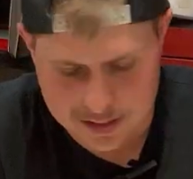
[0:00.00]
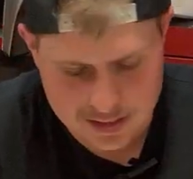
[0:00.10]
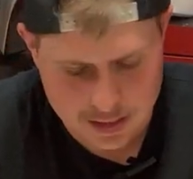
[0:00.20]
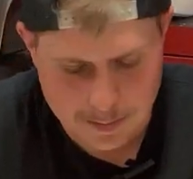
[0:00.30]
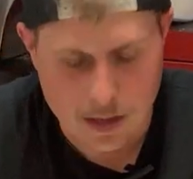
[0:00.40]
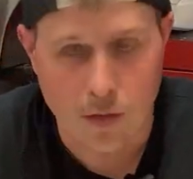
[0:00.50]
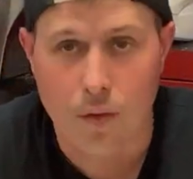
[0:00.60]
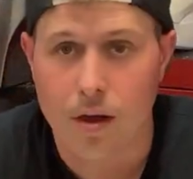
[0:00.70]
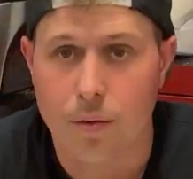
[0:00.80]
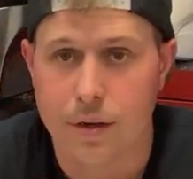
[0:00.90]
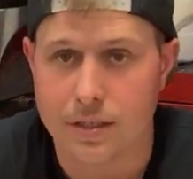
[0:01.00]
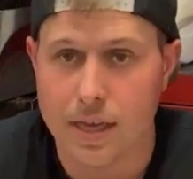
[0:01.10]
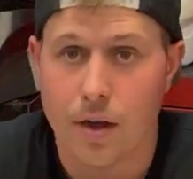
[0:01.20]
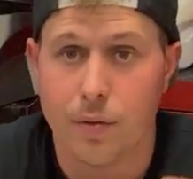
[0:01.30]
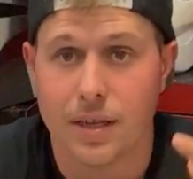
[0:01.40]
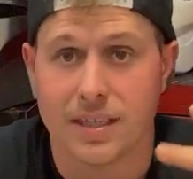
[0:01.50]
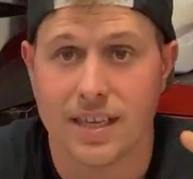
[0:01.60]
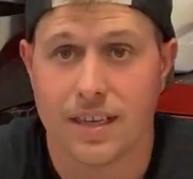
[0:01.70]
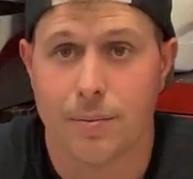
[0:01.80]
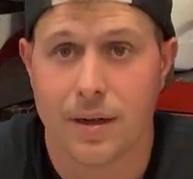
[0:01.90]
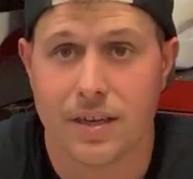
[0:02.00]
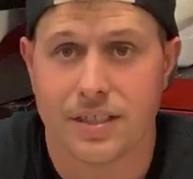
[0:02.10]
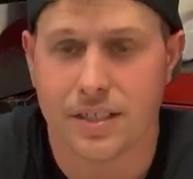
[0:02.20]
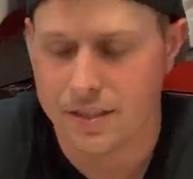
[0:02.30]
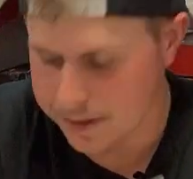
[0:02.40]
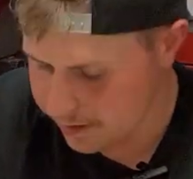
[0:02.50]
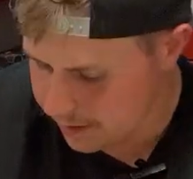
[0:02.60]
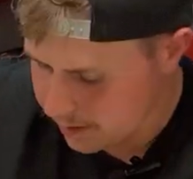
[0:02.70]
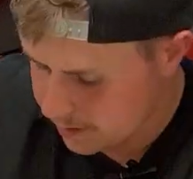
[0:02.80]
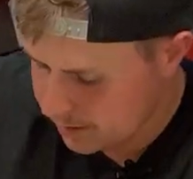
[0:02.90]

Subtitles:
a decent amount of the water worked out, we can take a pair of scissors